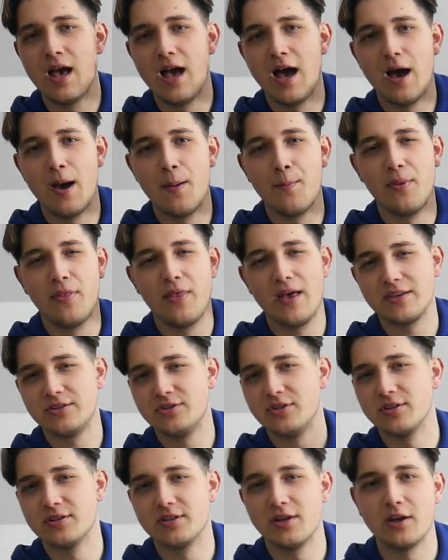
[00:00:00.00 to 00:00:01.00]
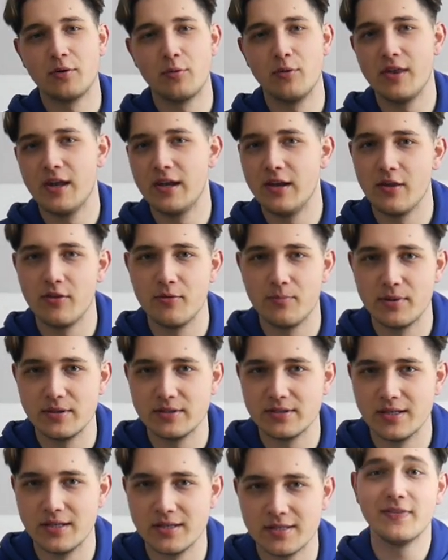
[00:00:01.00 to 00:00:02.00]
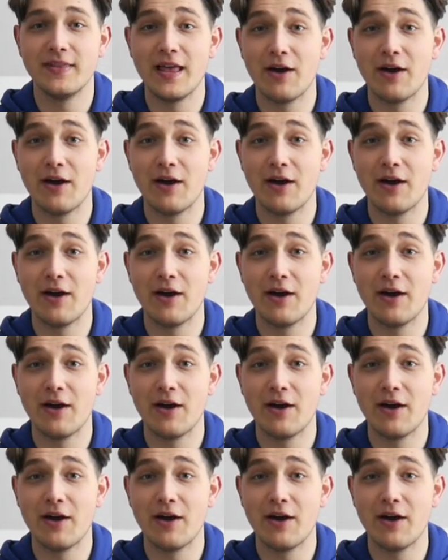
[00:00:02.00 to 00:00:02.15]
um, but that's just like with any other business.